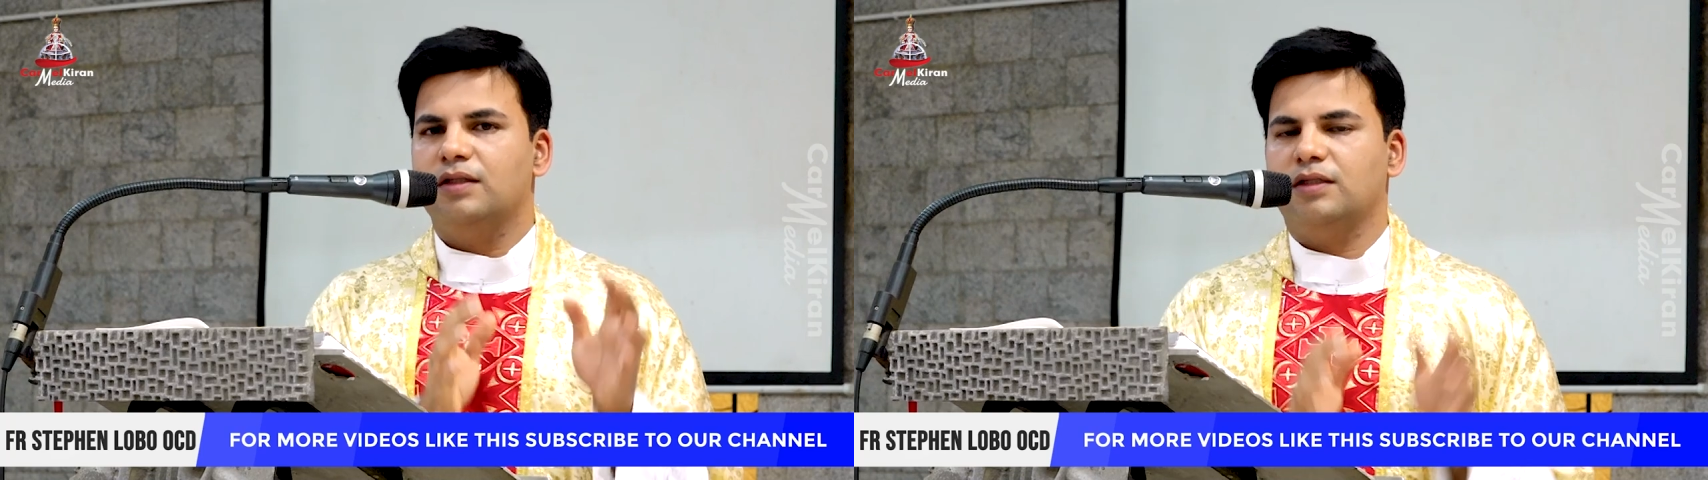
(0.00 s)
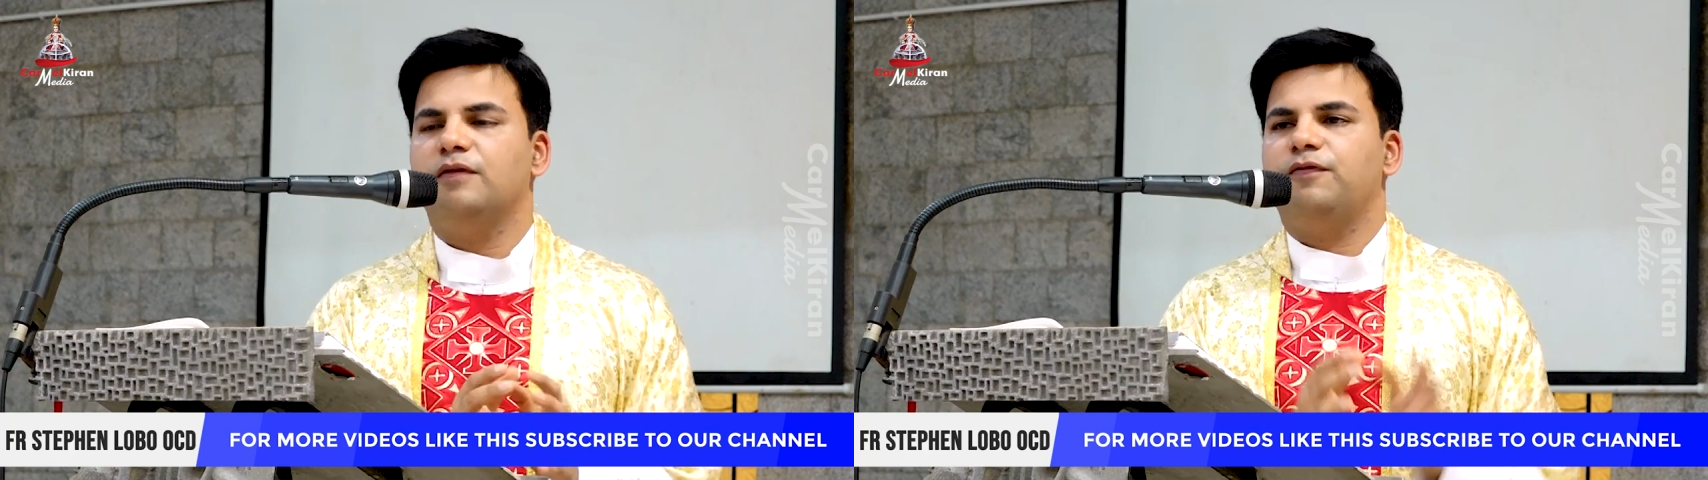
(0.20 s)

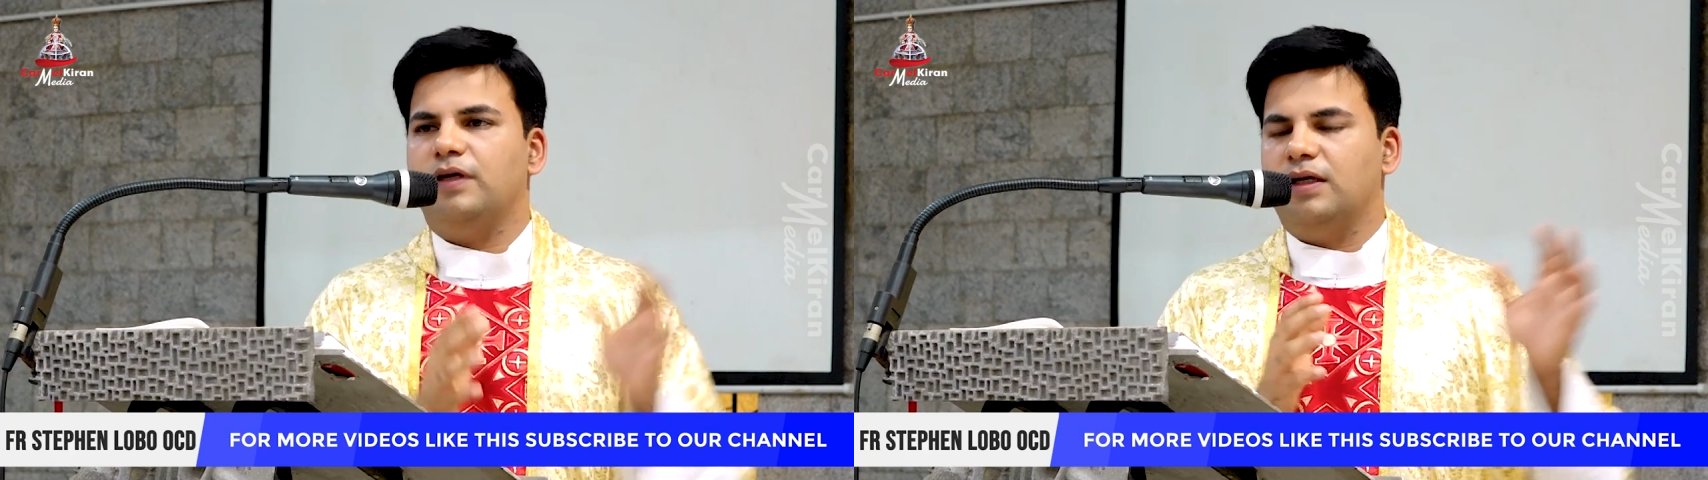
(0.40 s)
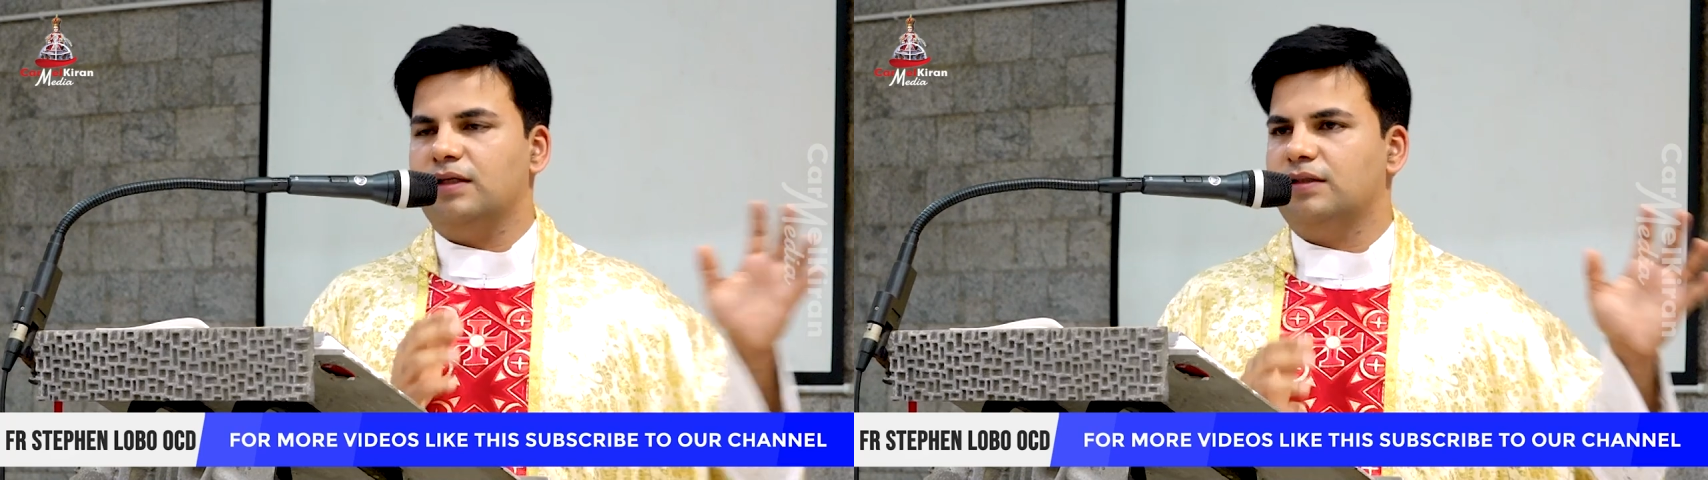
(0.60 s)
the
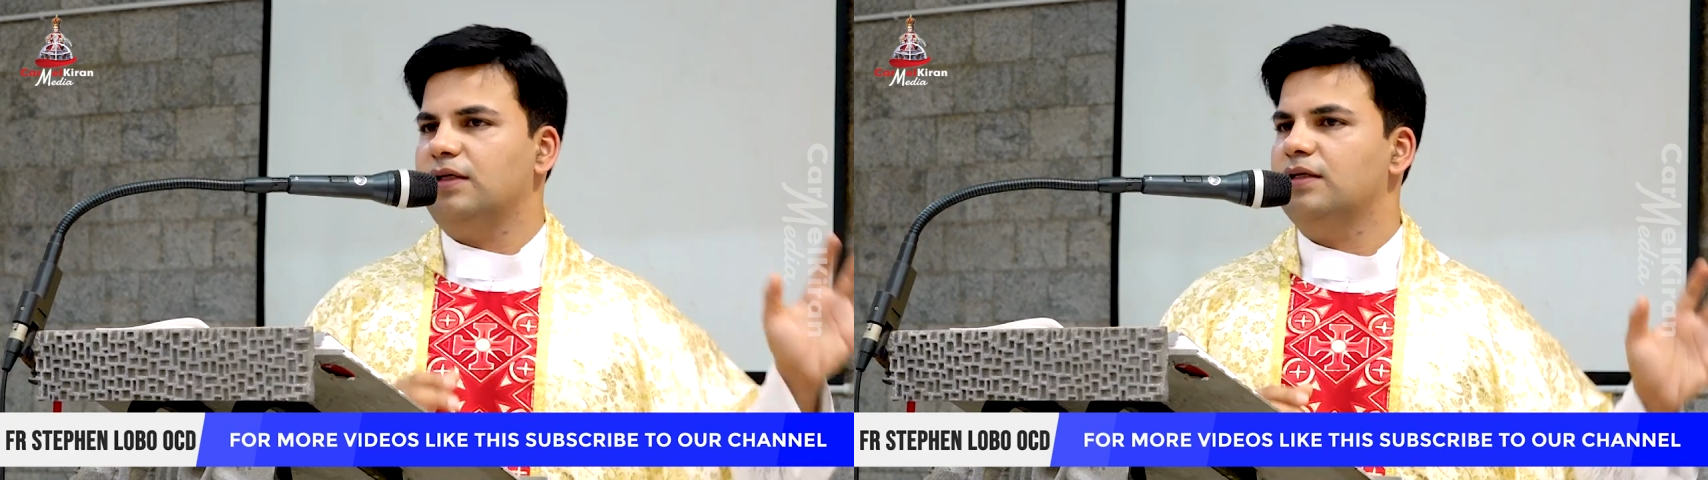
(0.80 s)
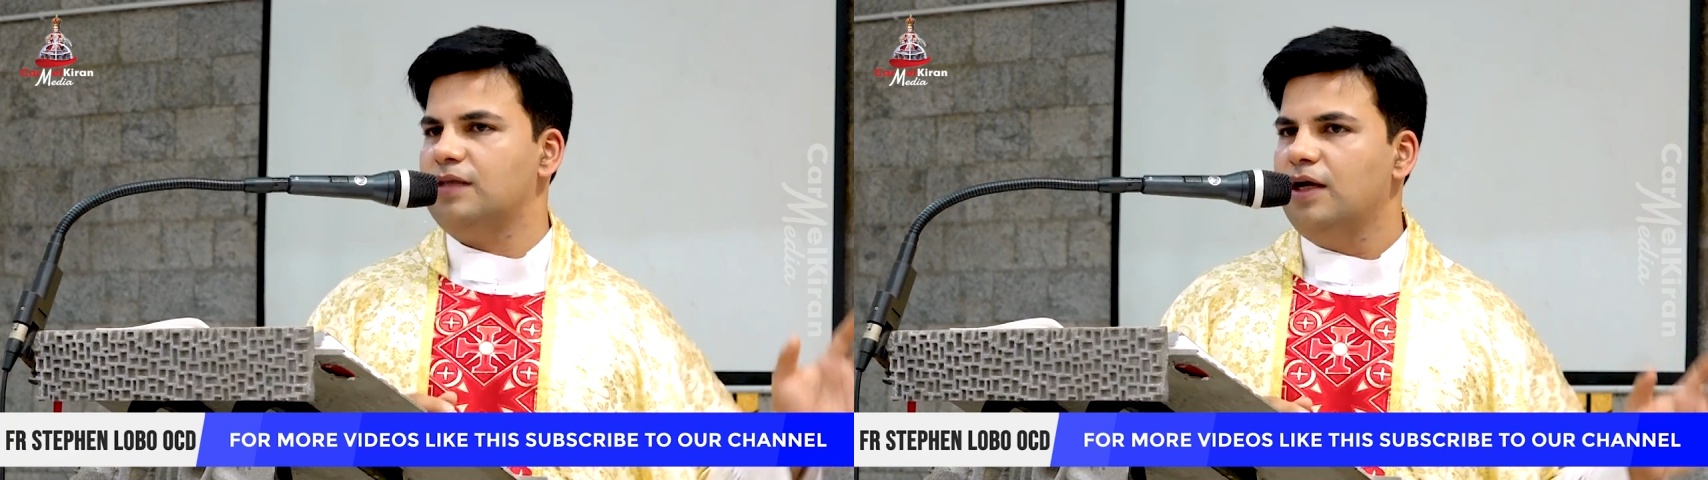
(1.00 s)

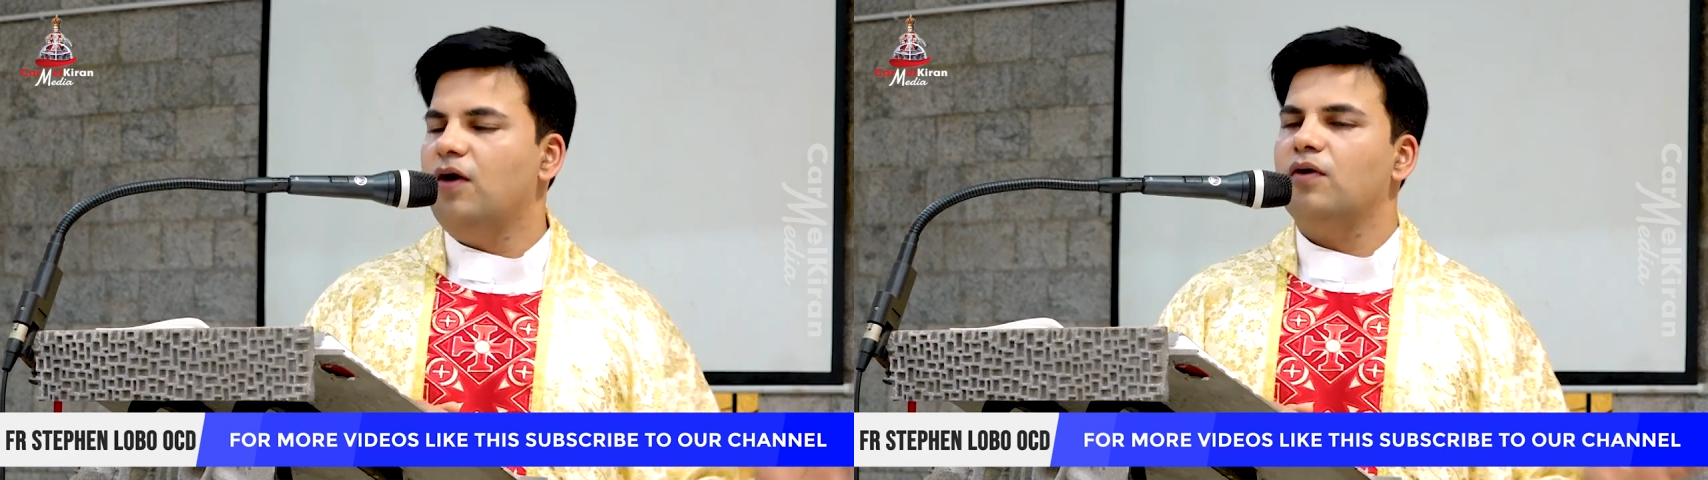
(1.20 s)
difficulties,